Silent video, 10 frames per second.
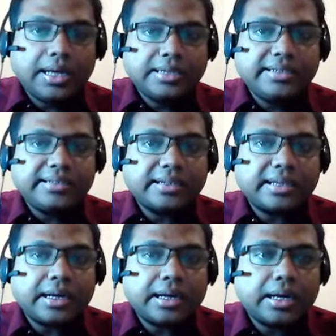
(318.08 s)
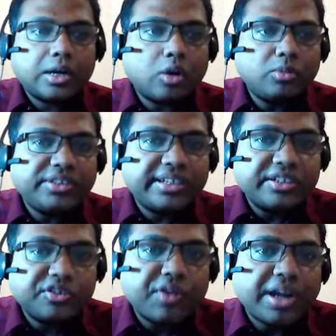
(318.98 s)
These are the common
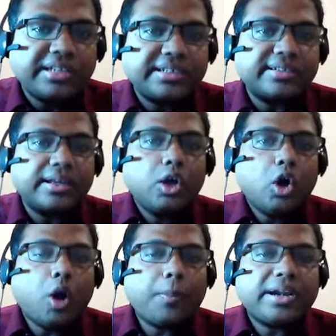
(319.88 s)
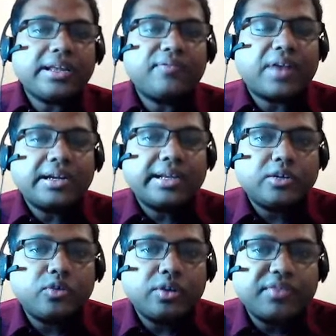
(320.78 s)
things. Strategies: operating
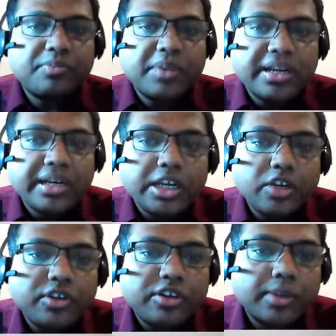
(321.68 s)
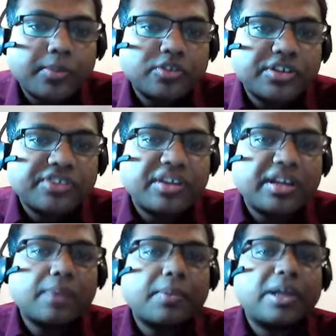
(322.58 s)
funding to investment in individual projects,
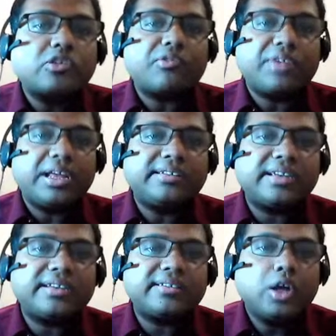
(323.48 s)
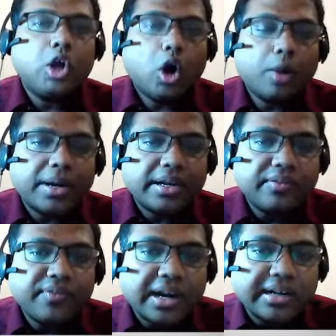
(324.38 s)
enterprise or real estates,
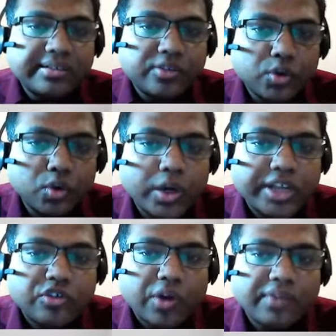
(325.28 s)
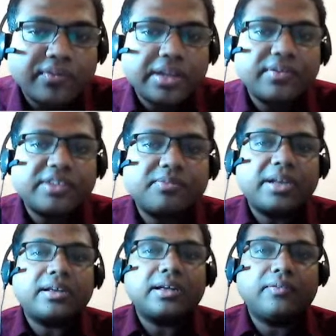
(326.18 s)
operating funds through a joint
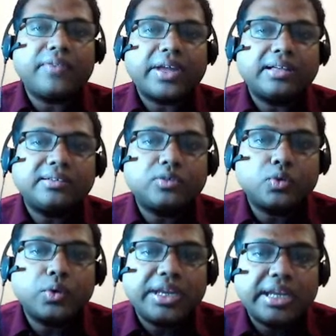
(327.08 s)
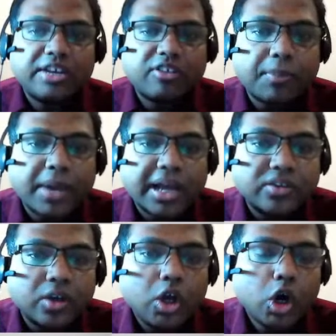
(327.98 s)
investment vehicles to in
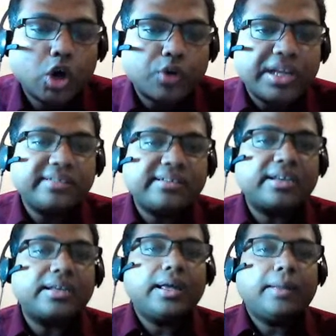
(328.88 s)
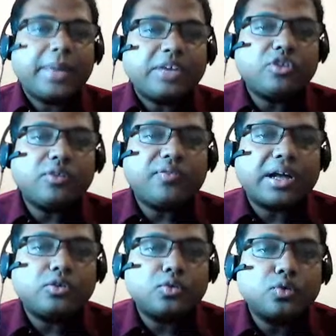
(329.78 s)
enterprise or real estate, pension
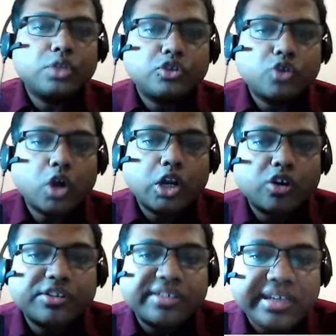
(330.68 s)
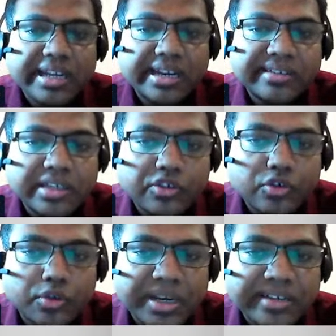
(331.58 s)
fund through the joint or syndicates
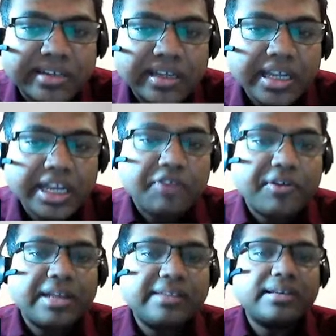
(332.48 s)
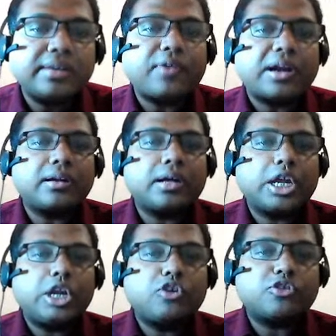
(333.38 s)
instruments in real estate fund,
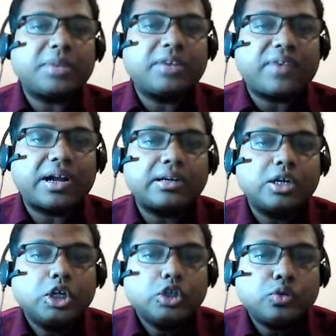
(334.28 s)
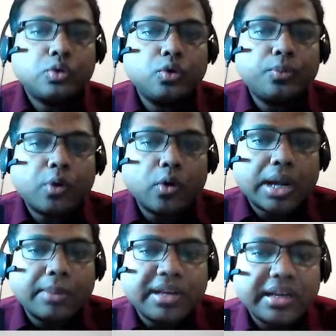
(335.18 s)
endorsement fund through
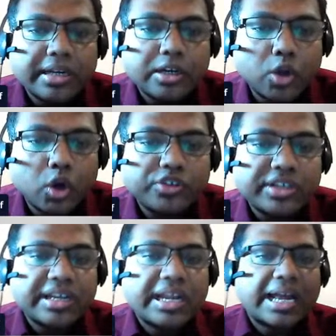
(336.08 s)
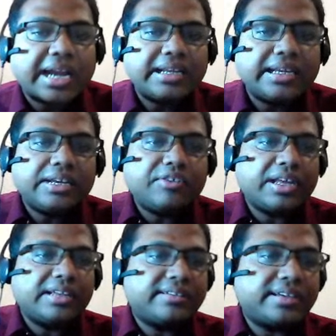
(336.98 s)
program related loans and guarantee in
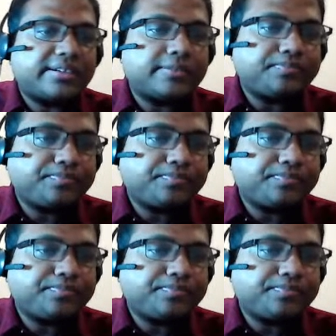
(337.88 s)
real estate.